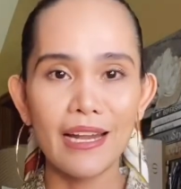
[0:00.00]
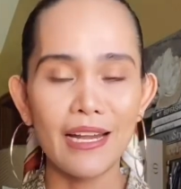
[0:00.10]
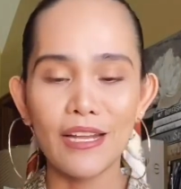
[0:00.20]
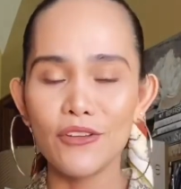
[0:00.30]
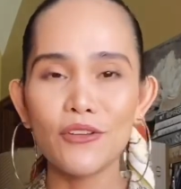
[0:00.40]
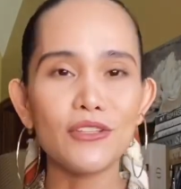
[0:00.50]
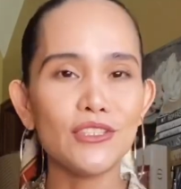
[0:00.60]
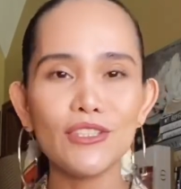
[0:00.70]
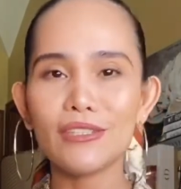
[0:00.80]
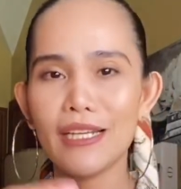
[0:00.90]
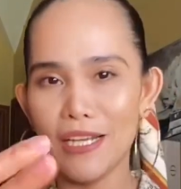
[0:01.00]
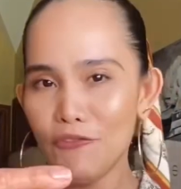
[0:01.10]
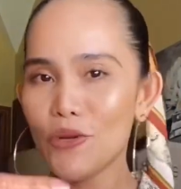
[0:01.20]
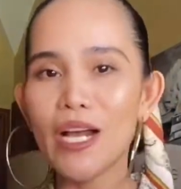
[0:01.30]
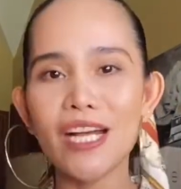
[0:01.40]
You if
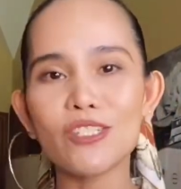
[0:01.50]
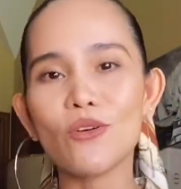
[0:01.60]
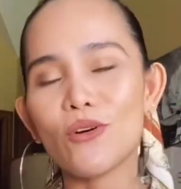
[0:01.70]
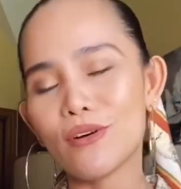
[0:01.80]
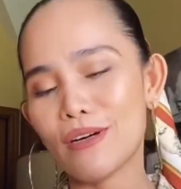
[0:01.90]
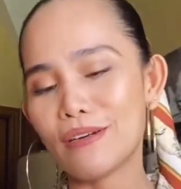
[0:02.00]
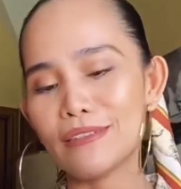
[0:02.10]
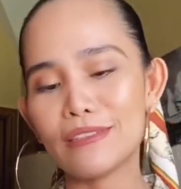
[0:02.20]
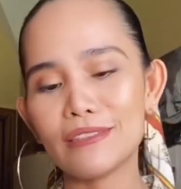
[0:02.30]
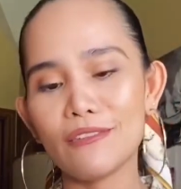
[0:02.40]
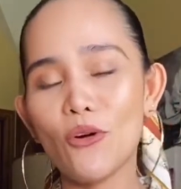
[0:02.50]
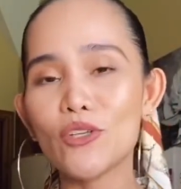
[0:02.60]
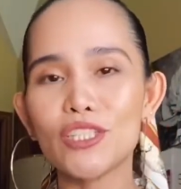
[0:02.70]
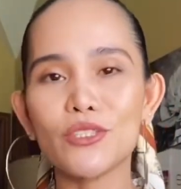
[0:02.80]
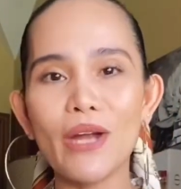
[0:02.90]
you guys
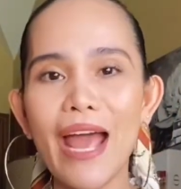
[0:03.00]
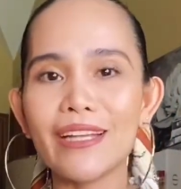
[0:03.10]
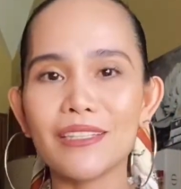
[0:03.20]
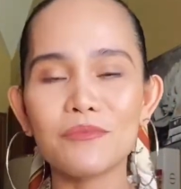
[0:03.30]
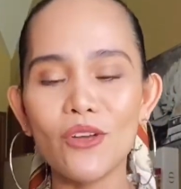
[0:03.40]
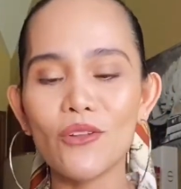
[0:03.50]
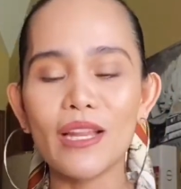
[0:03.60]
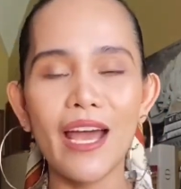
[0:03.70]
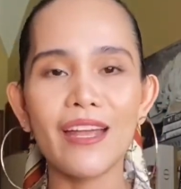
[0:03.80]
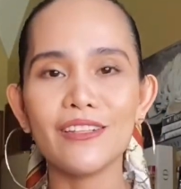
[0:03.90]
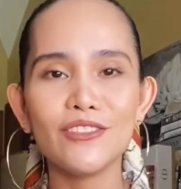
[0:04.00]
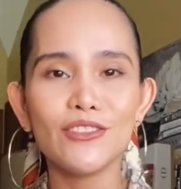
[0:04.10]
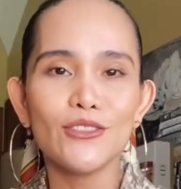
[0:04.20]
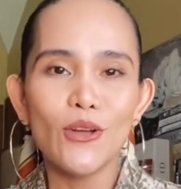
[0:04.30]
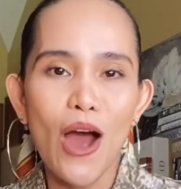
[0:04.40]
ordered your items online,
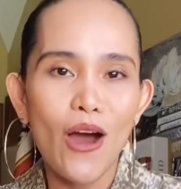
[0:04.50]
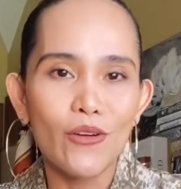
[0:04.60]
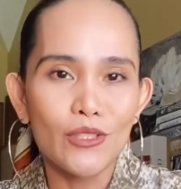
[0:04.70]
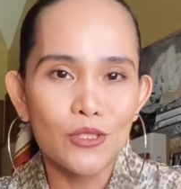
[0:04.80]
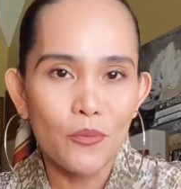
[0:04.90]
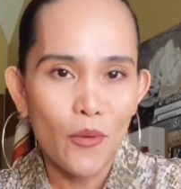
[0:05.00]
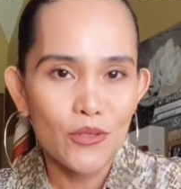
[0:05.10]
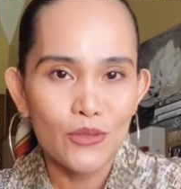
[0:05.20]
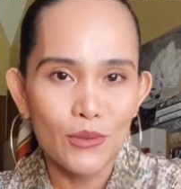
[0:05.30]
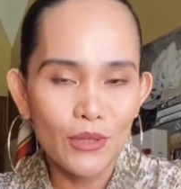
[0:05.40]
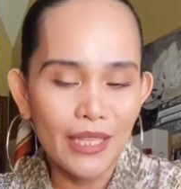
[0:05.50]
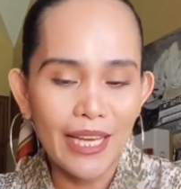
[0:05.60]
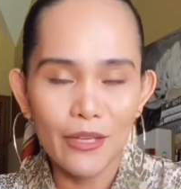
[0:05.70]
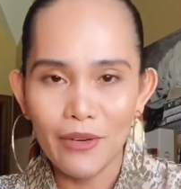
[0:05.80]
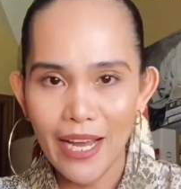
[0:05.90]
you know how it's supposed to look
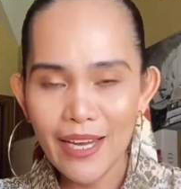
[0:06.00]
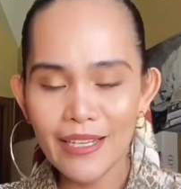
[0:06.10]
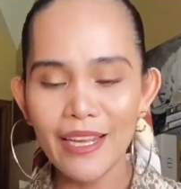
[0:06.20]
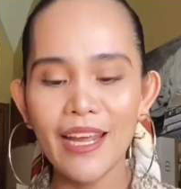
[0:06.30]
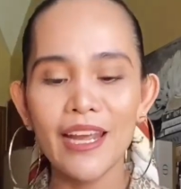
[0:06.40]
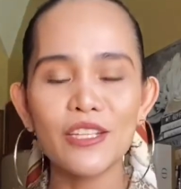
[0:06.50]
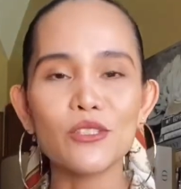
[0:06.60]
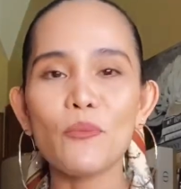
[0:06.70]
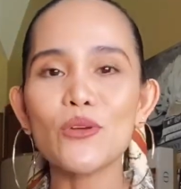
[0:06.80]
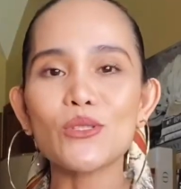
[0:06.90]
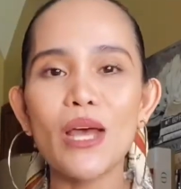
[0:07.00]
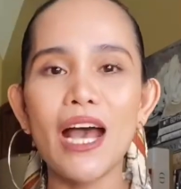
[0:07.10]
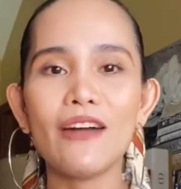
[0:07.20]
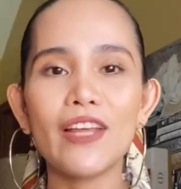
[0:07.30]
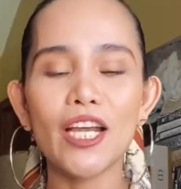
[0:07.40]
like, right? It's supposed to
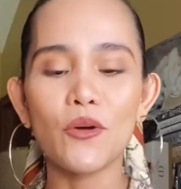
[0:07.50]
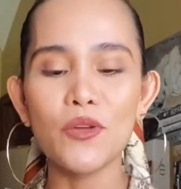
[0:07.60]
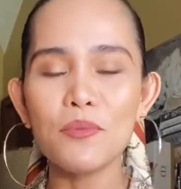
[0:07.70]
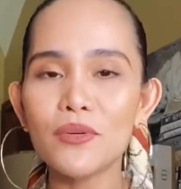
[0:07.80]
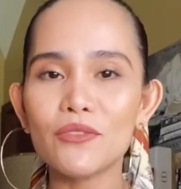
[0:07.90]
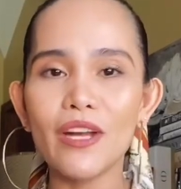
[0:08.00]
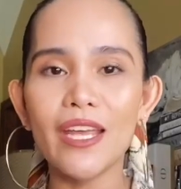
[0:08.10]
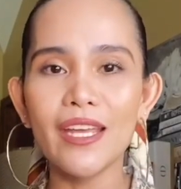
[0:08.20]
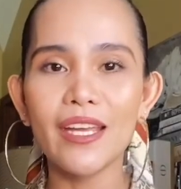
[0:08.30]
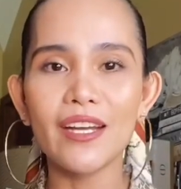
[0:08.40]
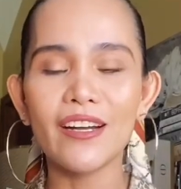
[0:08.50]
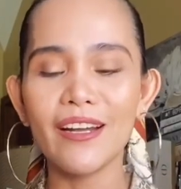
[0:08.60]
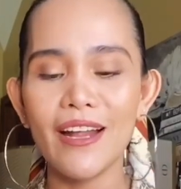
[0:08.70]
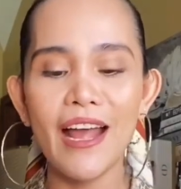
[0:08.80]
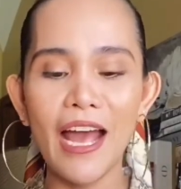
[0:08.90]
have like a ribbon right here.
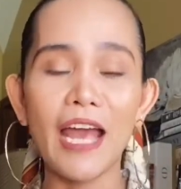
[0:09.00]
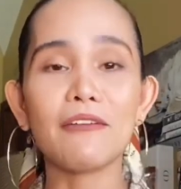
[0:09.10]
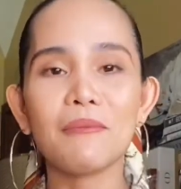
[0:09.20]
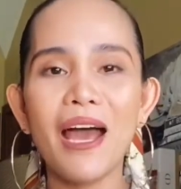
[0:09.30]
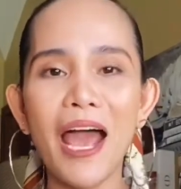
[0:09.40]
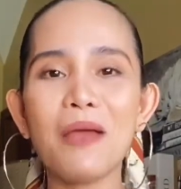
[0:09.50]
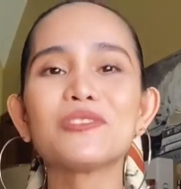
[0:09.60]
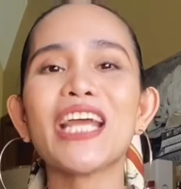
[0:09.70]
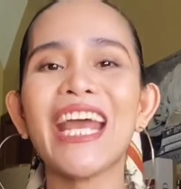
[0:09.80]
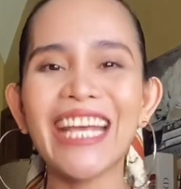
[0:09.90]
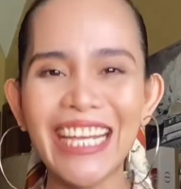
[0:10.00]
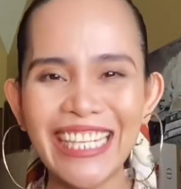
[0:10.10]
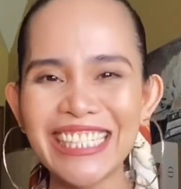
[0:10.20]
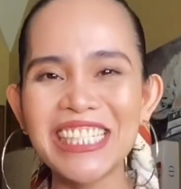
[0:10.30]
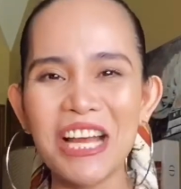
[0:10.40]
I'm shaking.
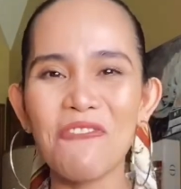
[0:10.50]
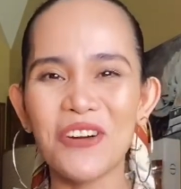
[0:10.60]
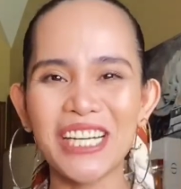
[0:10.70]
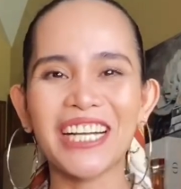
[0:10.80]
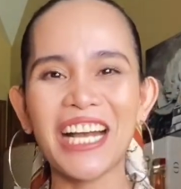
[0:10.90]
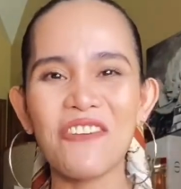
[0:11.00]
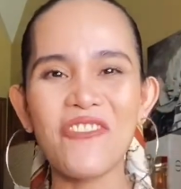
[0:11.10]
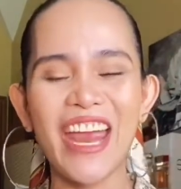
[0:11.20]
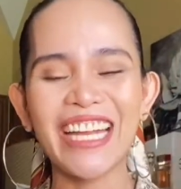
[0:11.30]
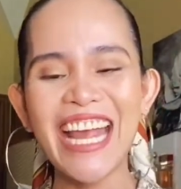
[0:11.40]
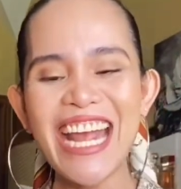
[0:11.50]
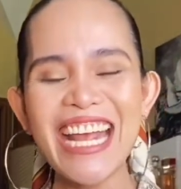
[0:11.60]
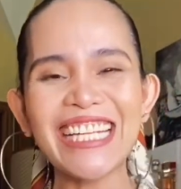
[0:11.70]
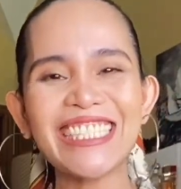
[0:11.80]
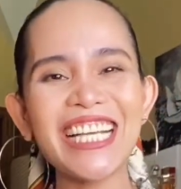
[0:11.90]
It's not for the campaign.
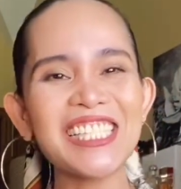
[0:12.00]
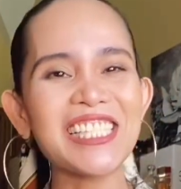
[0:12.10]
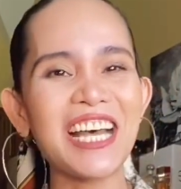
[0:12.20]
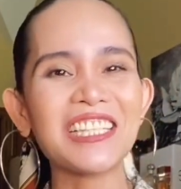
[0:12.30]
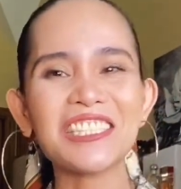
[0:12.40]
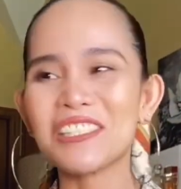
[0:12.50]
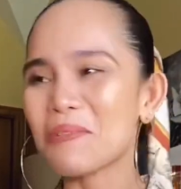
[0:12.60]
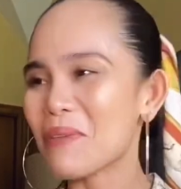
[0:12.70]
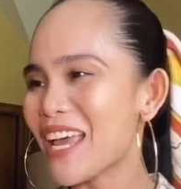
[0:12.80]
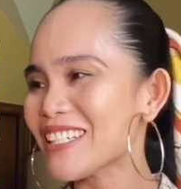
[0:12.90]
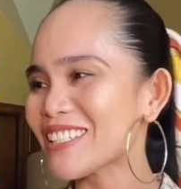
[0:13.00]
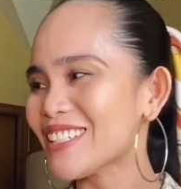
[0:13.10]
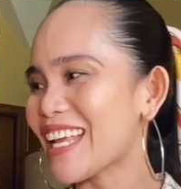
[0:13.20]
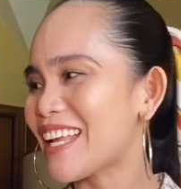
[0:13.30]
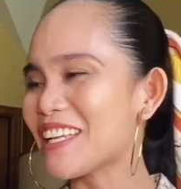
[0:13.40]
It's just the
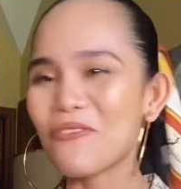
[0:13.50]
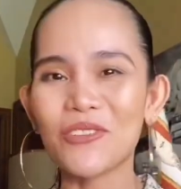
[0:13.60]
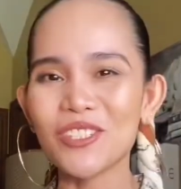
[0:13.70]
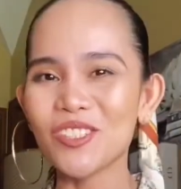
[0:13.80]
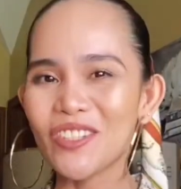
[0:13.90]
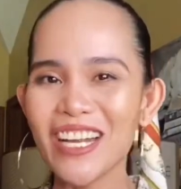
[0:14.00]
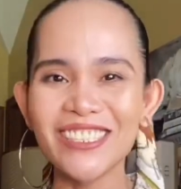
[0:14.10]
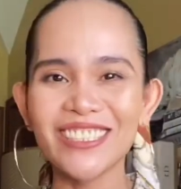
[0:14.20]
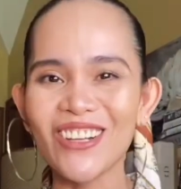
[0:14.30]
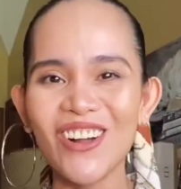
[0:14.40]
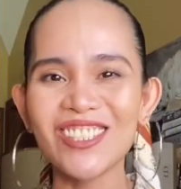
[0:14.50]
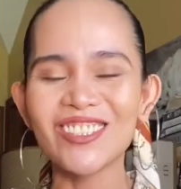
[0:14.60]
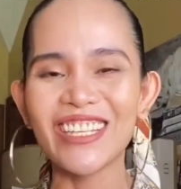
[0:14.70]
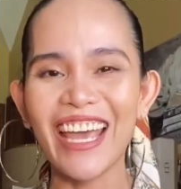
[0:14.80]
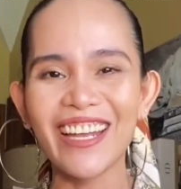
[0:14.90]
anticipation and the frustration all
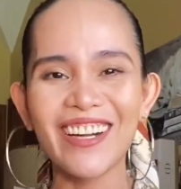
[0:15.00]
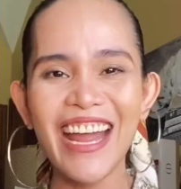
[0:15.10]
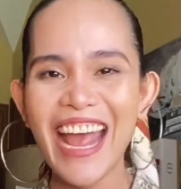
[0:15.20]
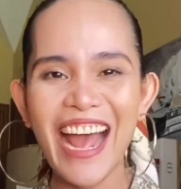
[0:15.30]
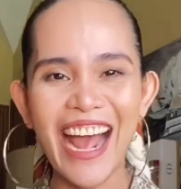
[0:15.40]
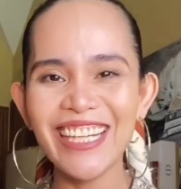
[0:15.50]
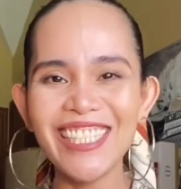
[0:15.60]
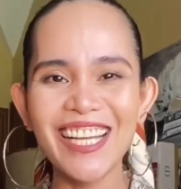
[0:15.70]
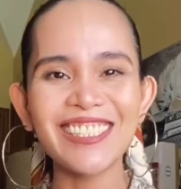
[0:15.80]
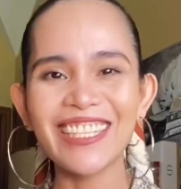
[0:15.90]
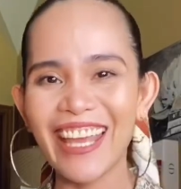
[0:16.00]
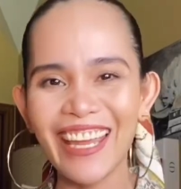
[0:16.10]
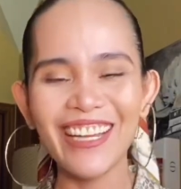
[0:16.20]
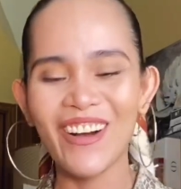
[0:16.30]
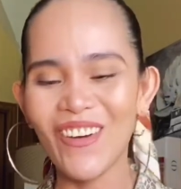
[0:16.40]
together. I just
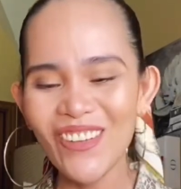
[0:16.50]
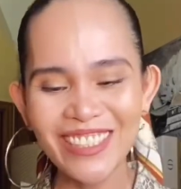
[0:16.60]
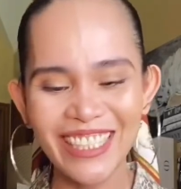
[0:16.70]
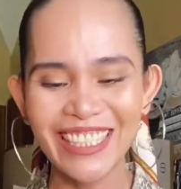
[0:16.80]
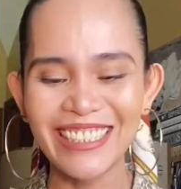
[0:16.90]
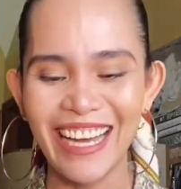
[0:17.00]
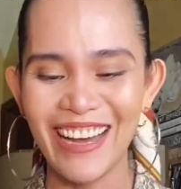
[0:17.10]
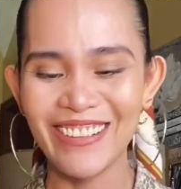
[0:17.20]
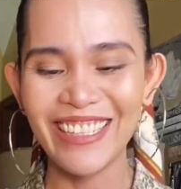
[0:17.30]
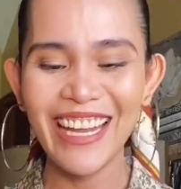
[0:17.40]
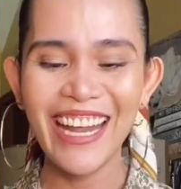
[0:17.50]
can't hold it down.